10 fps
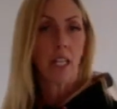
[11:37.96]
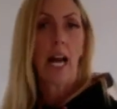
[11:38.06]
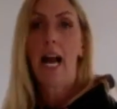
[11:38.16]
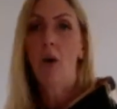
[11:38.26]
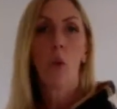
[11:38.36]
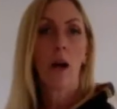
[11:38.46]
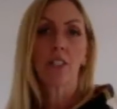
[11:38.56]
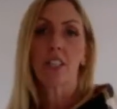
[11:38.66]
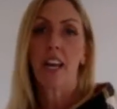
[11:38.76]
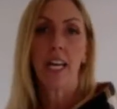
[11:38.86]
How well
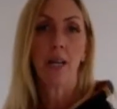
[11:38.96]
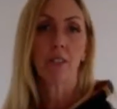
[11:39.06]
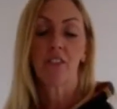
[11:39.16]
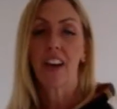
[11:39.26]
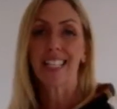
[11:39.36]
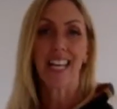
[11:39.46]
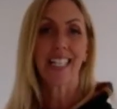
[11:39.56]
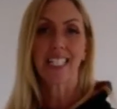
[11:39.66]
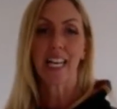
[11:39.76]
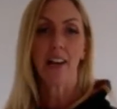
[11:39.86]
do their hips flex
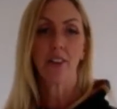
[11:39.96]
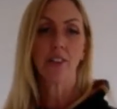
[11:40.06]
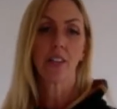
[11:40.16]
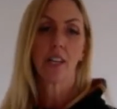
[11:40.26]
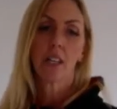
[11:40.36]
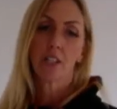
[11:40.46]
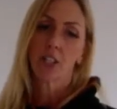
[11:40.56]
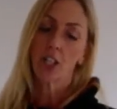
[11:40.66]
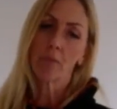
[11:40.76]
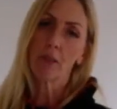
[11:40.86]
extend?
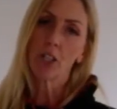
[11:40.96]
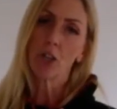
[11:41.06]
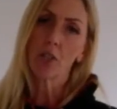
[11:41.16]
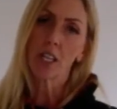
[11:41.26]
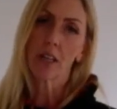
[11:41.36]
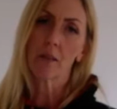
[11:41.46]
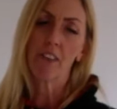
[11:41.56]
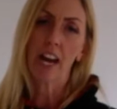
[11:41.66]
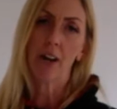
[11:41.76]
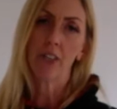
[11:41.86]
So you can be using
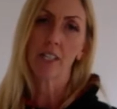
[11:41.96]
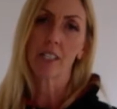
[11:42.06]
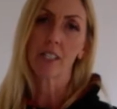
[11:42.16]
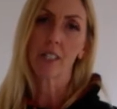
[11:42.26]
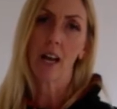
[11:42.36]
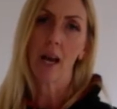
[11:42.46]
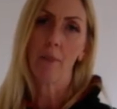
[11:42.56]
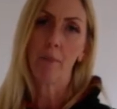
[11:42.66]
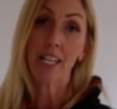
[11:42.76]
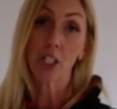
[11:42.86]
various
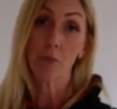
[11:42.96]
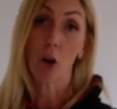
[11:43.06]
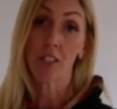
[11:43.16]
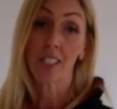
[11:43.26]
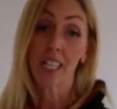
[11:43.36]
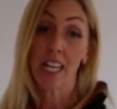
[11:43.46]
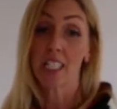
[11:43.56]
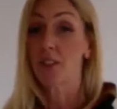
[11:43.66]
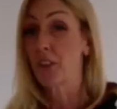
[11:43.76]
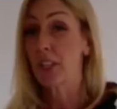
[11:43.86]
benchmarks and
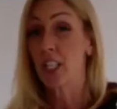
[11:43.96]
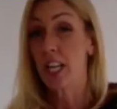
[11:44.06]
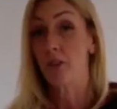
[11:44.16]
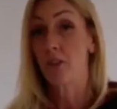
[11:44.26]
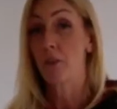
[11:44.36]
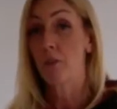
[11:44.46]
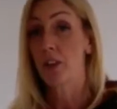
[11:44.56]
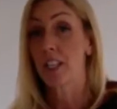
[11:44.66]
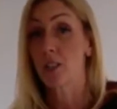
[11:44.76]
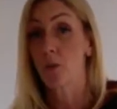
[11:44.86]
tests for each area of the
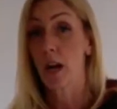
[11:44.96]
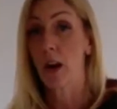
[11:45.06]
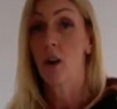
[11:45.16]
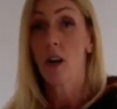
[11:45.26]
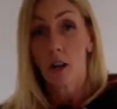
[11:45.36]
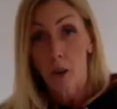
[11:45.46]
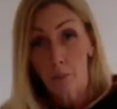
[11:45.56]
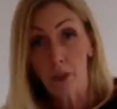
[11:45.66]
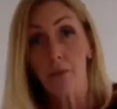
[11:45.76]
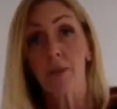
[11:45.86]
body as well.
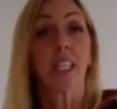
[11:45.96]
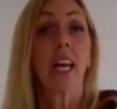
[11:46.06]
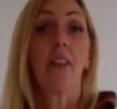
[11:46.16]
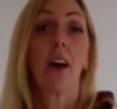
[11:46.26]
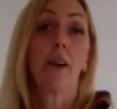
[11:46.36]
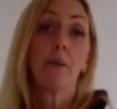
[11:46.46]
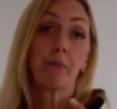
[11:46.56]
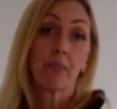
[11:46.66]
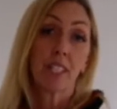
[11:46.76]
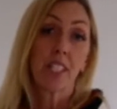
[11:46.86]
Put them together,
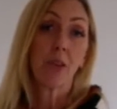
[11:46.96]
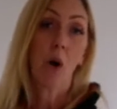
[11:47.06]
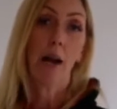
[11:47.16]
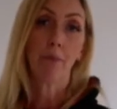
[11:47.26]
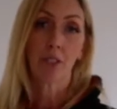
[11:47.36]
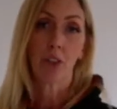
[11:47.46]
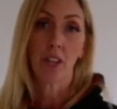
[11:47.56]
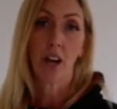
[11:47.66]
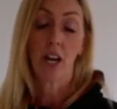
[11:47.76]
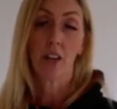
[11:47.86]
see what happens on
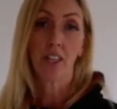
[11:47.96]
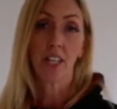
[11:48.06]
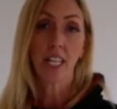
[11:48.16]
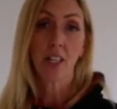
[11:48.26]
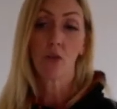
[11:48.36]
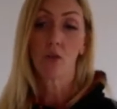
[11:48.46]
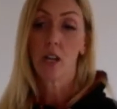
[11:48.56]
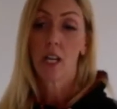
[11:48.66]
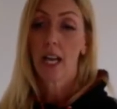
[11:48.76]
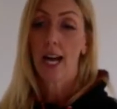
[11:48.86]
the eye of the
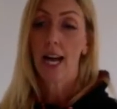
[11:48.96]
needle.